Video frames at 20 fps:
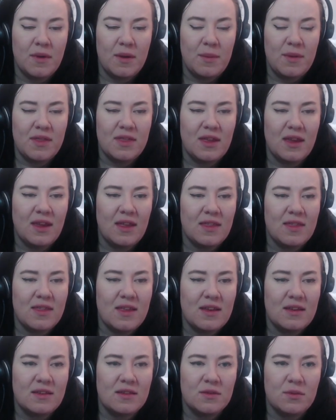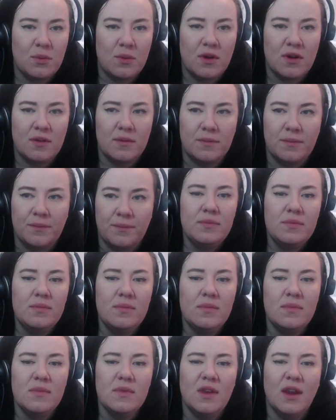Maybe thinking this one.
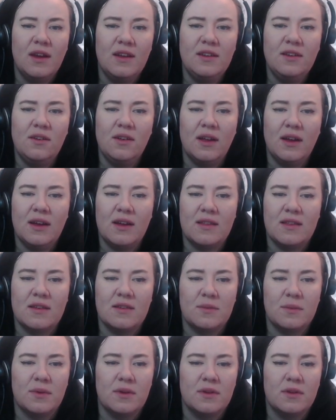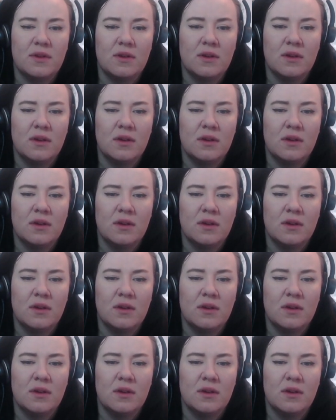I do like this one.